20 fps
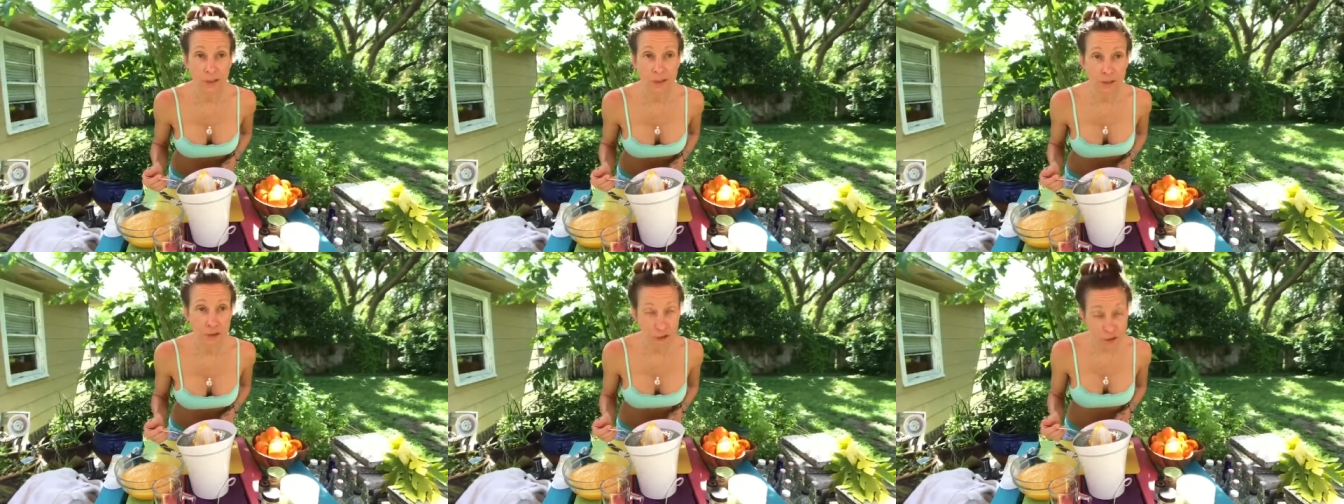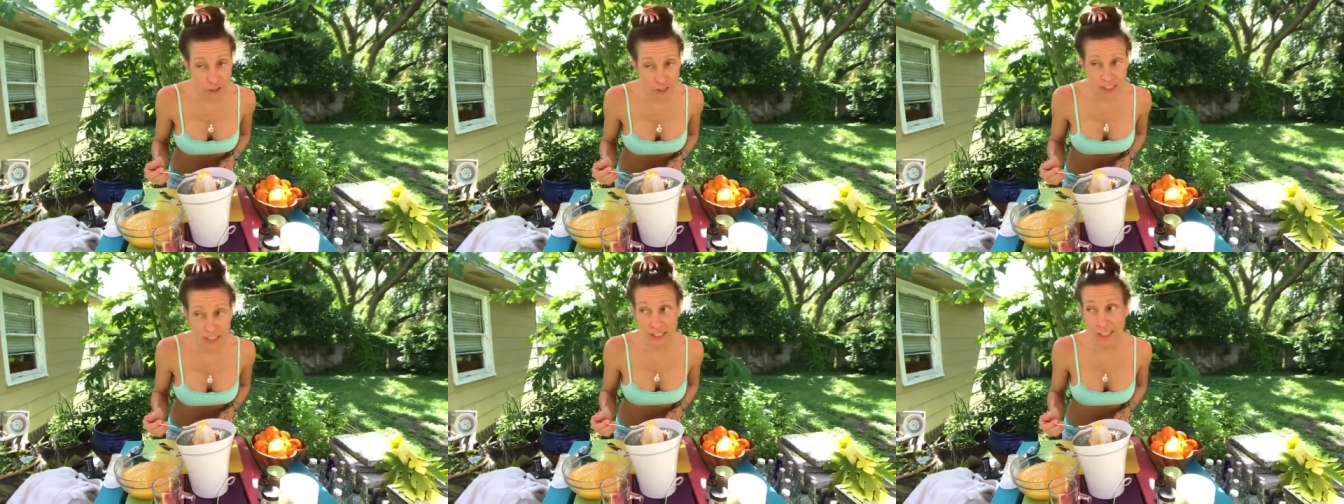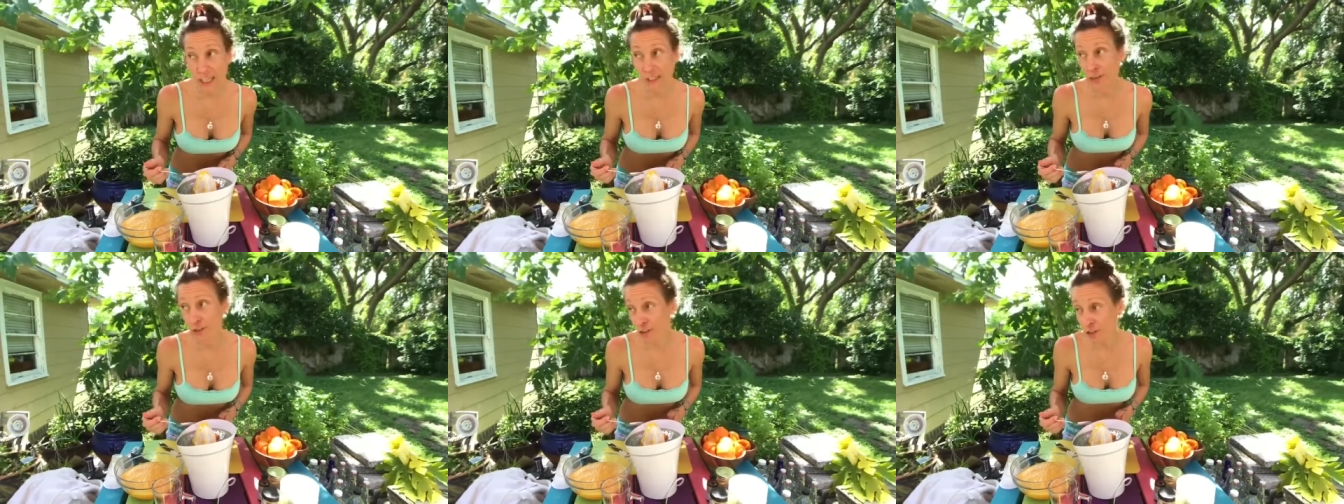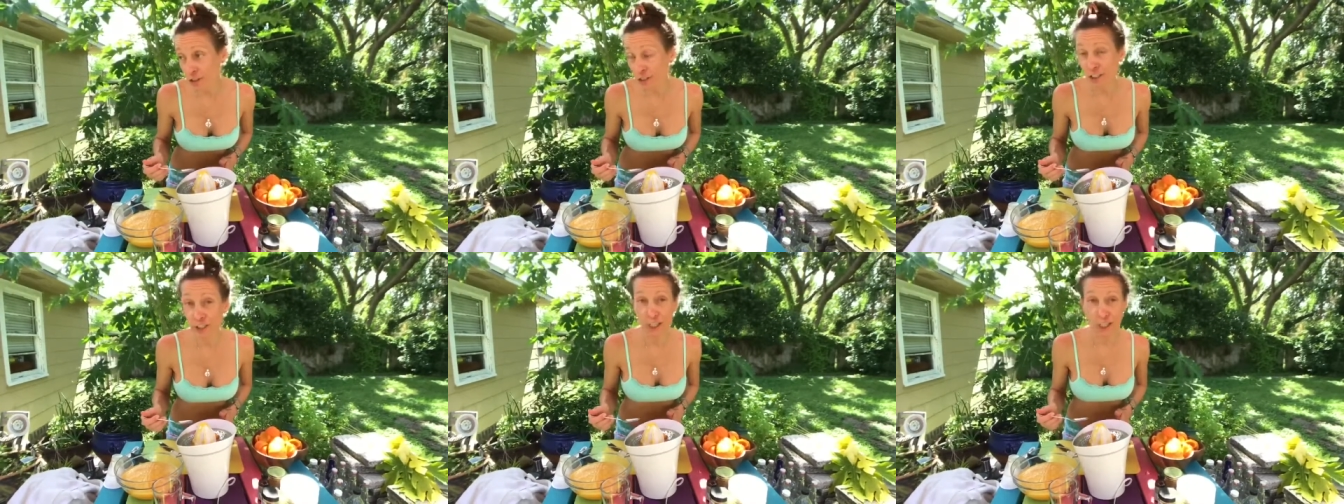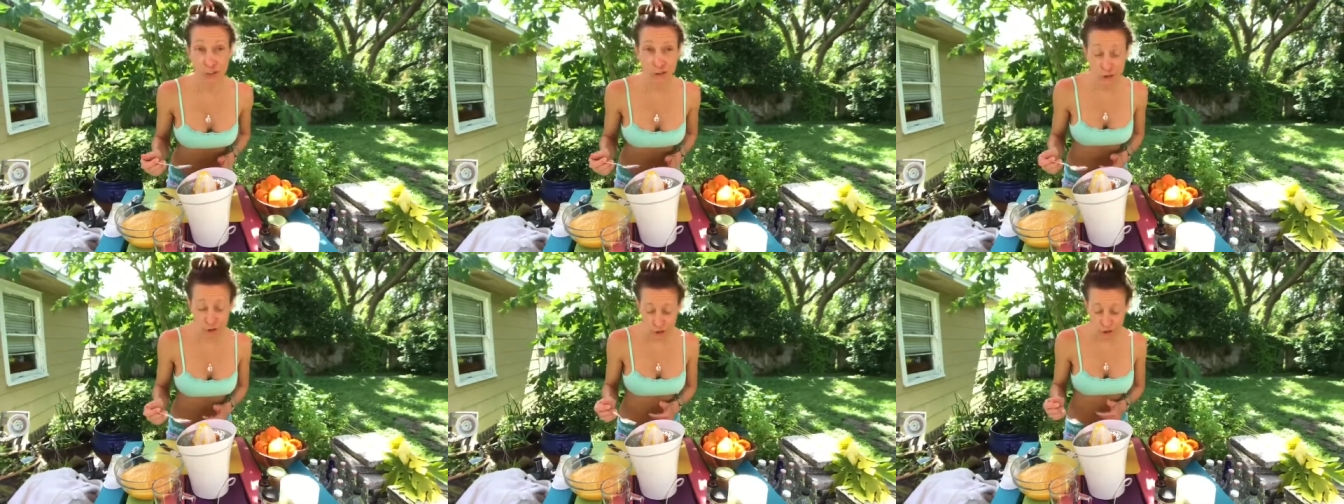should and I should and I
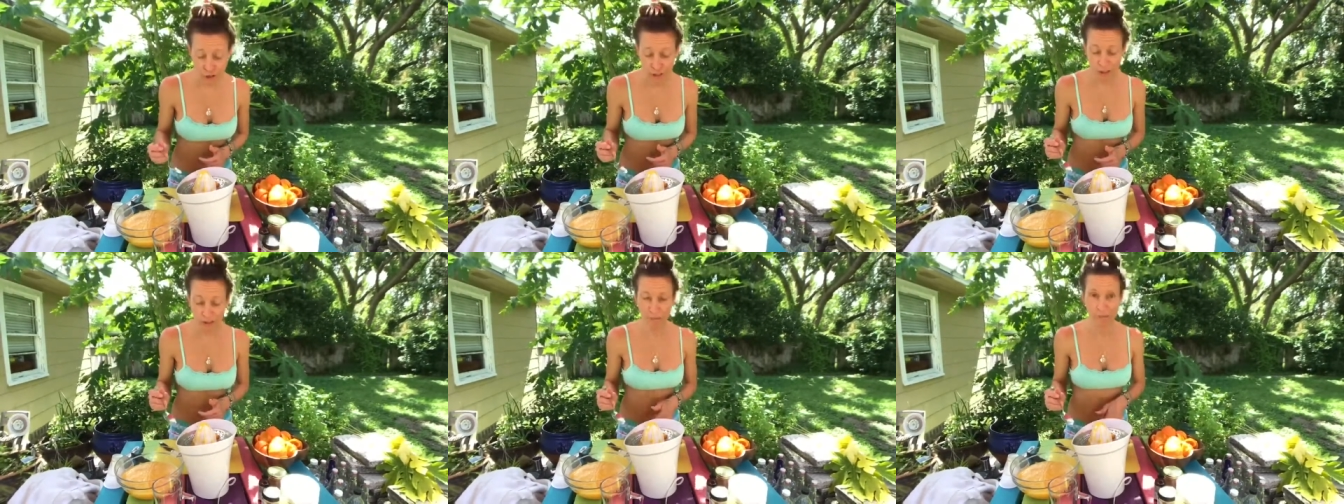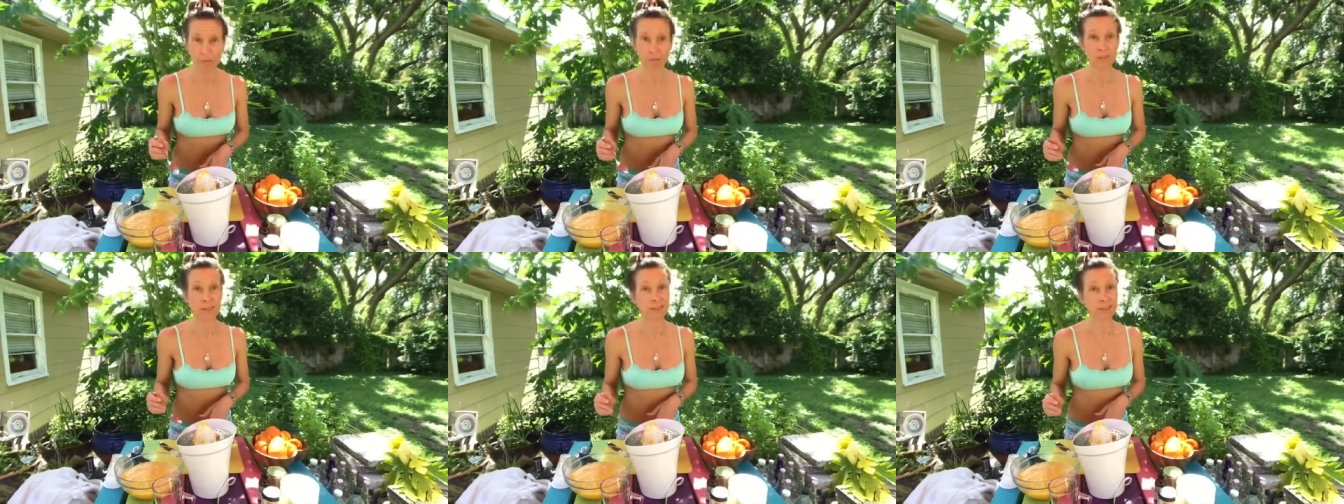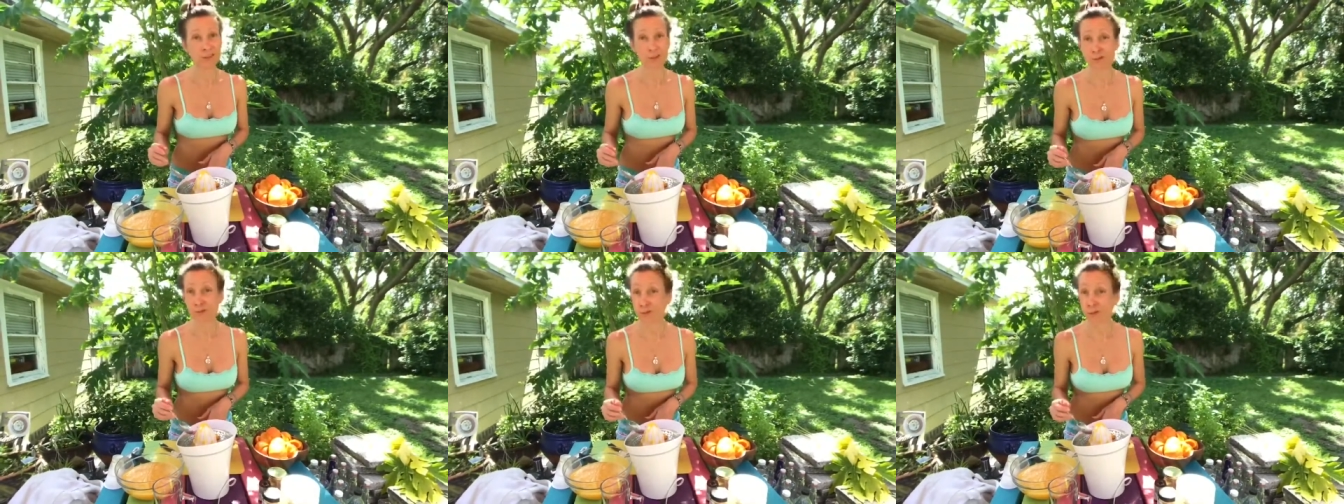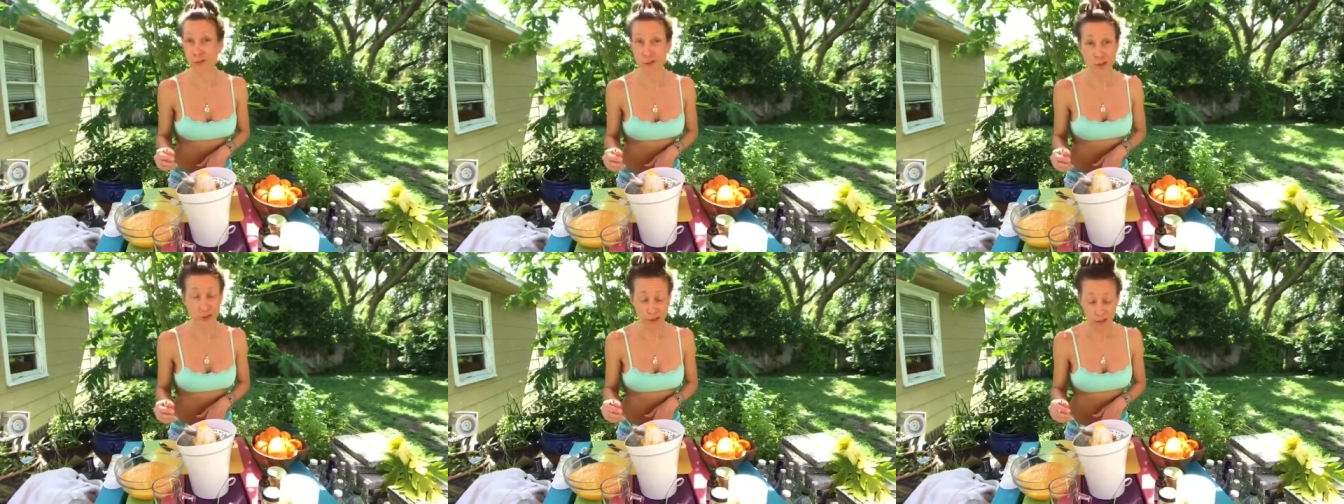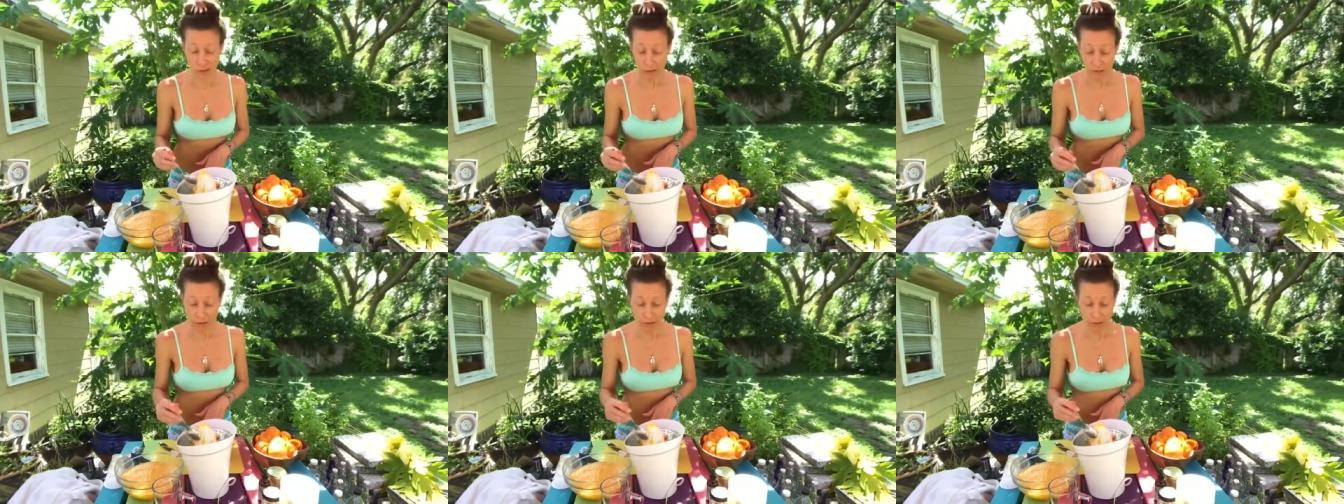should. Don't should
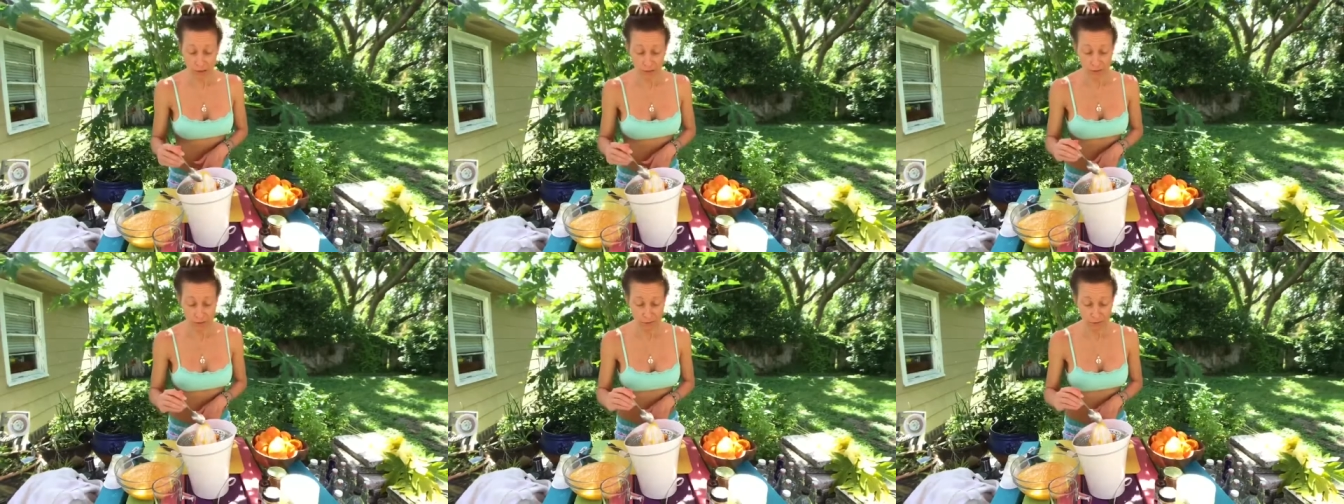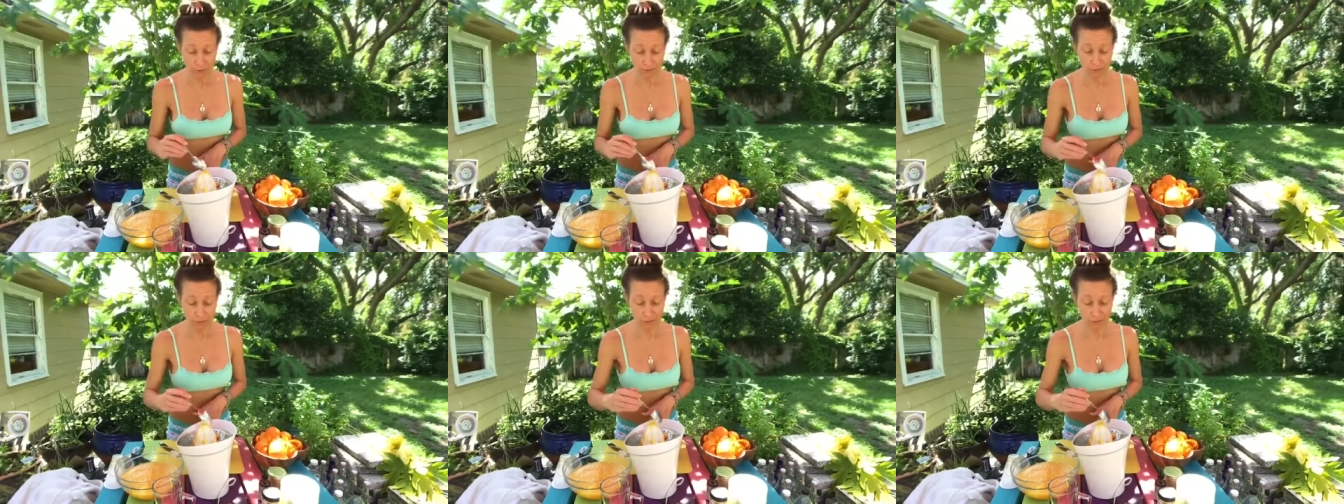on yourself.